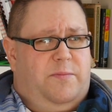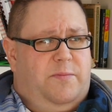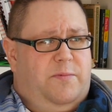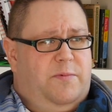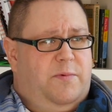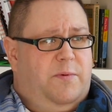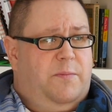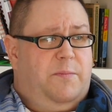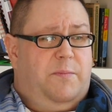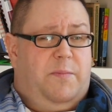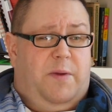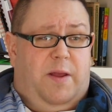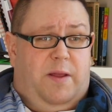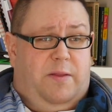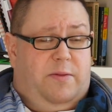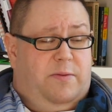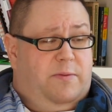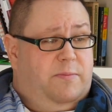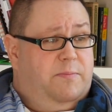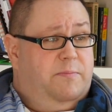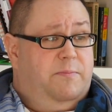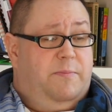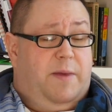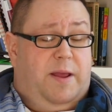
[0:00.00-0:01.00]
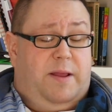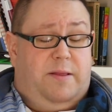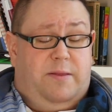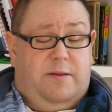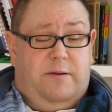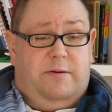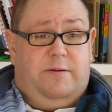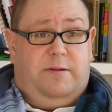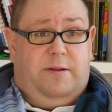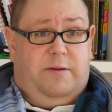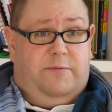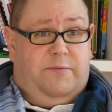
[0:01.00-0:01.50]
make
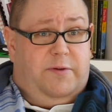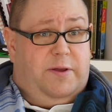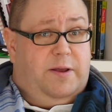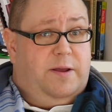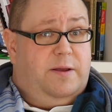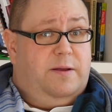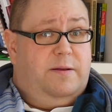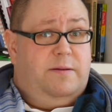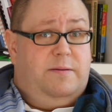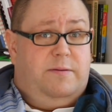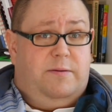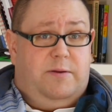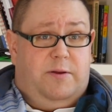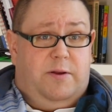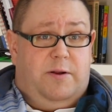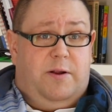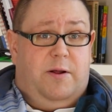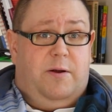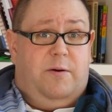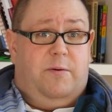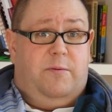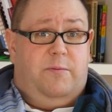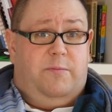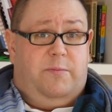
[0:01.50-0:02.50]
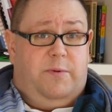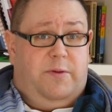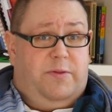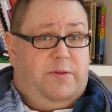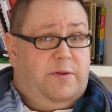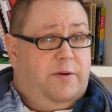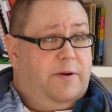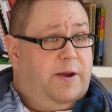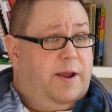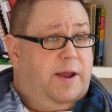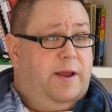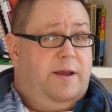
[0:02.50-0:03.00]
their living with
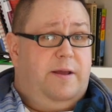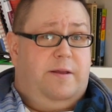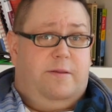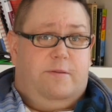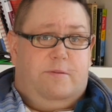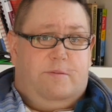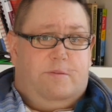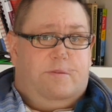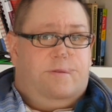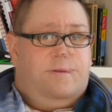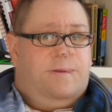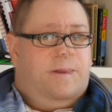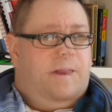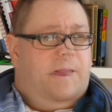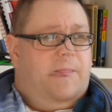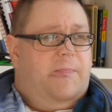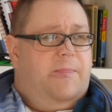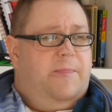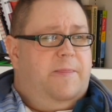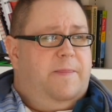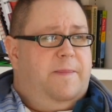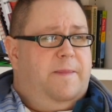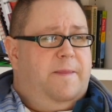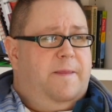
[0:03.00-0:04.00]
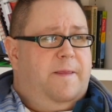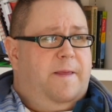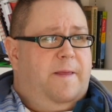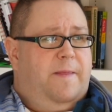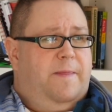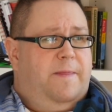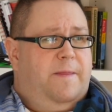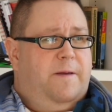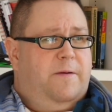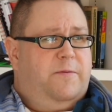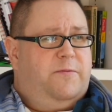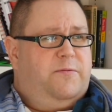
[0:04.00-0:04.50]
their hands,
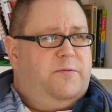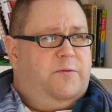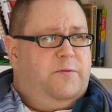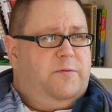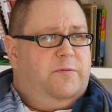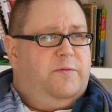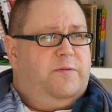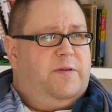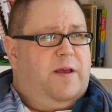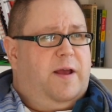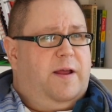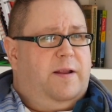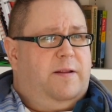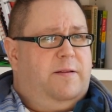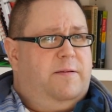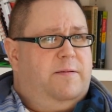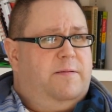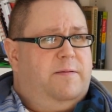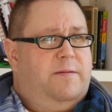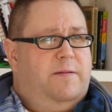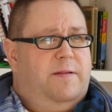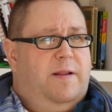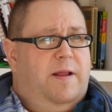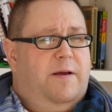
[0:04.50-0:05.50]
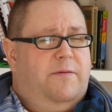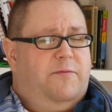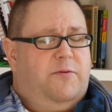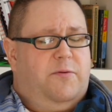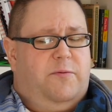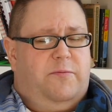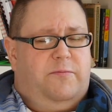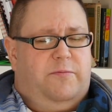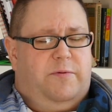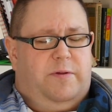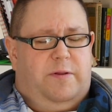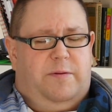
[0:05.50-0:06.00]
and those students had
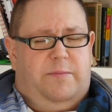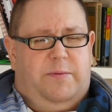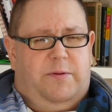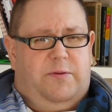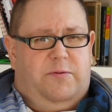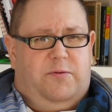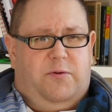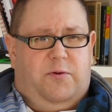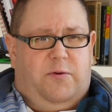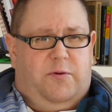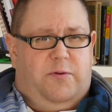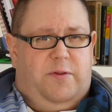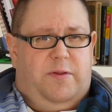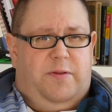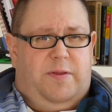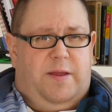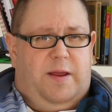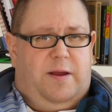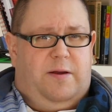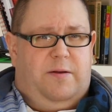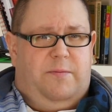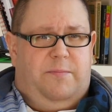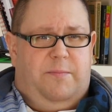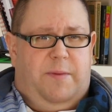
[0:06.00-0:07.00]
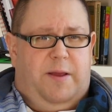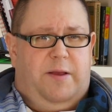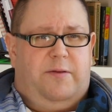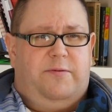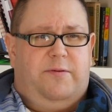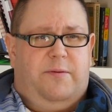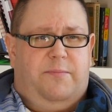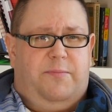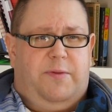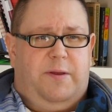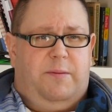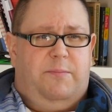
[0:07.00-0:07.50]
never really been told that they could make
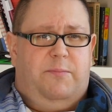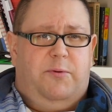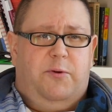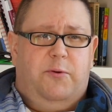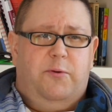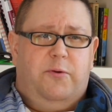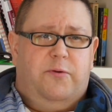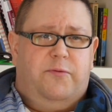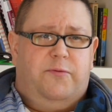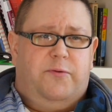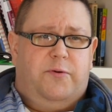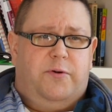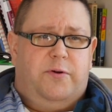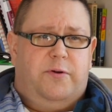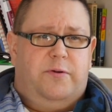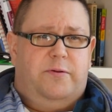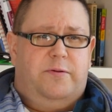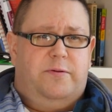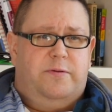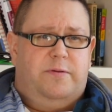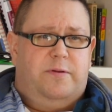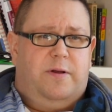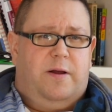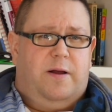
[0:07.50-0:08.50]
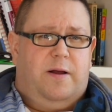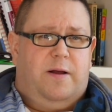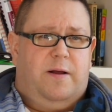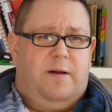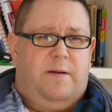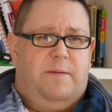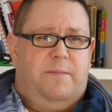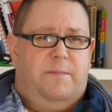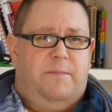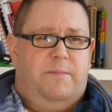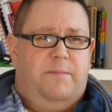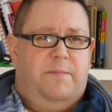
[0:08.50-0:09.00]
something beautiful
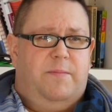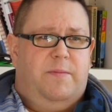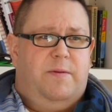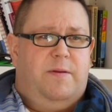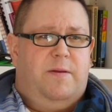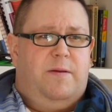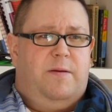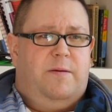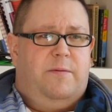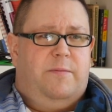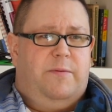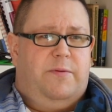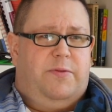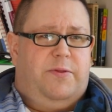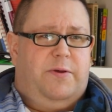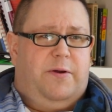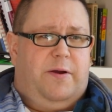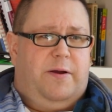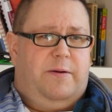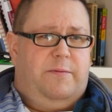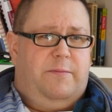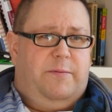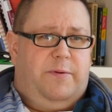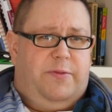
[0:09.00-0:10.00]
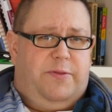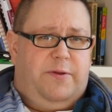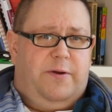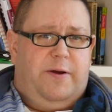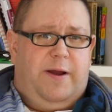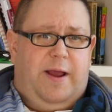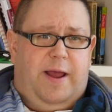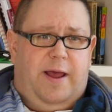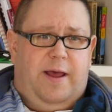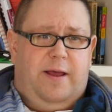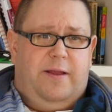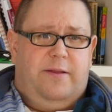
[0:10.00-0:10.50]
with their
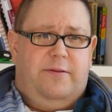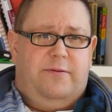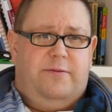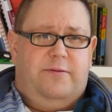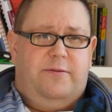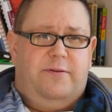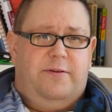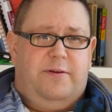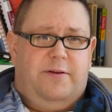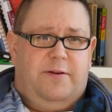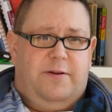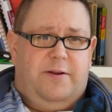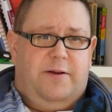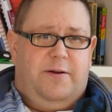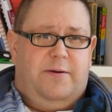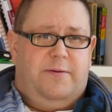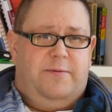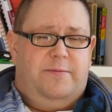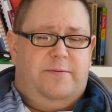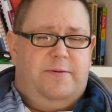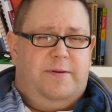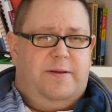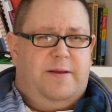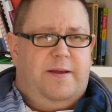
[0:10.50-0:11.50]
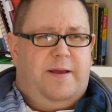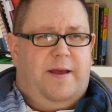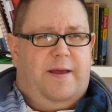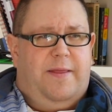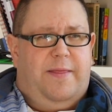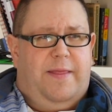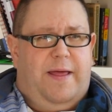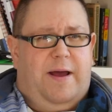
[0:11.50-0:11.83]
heads, and